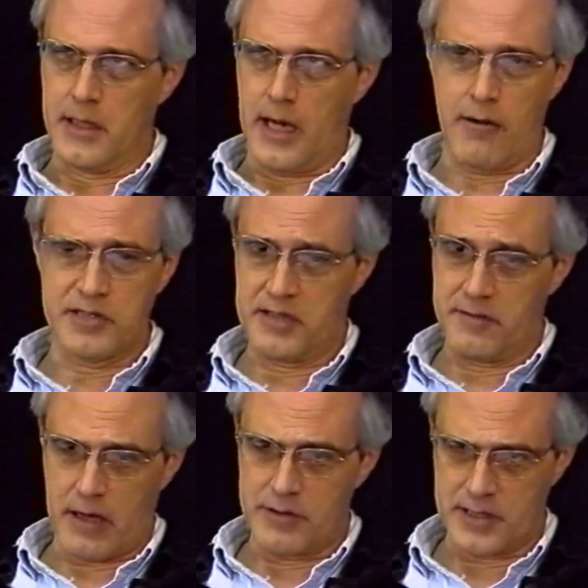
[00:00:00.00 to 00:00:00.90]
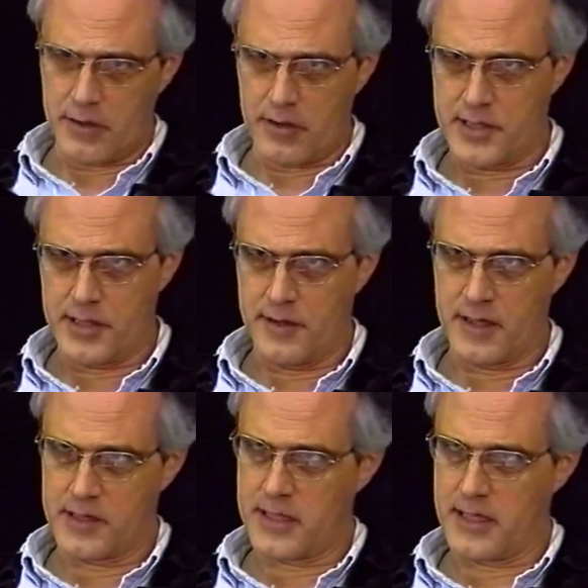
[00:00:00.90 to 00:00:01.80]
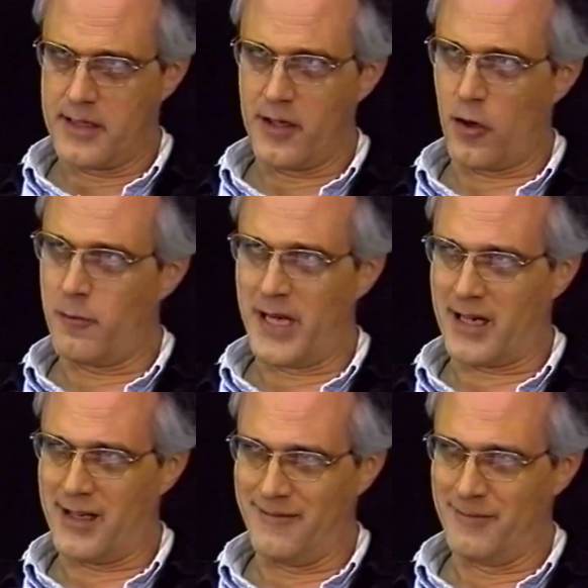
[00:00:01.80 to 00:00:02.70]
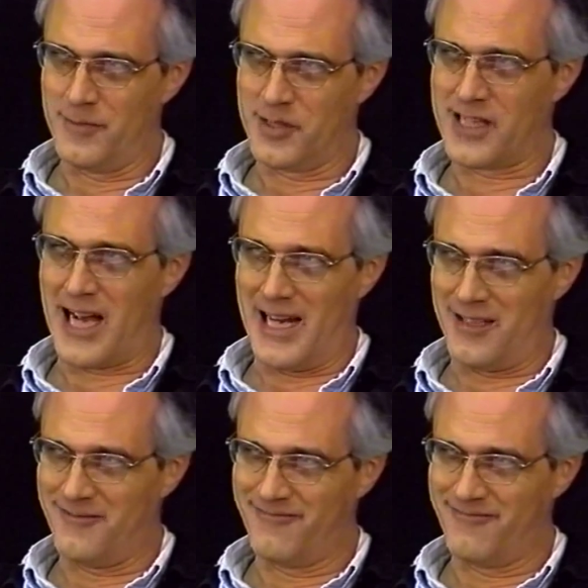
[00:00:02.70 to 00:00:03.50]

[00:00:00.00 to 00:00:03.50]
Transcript: I was, I was interested in things like the Olmec style.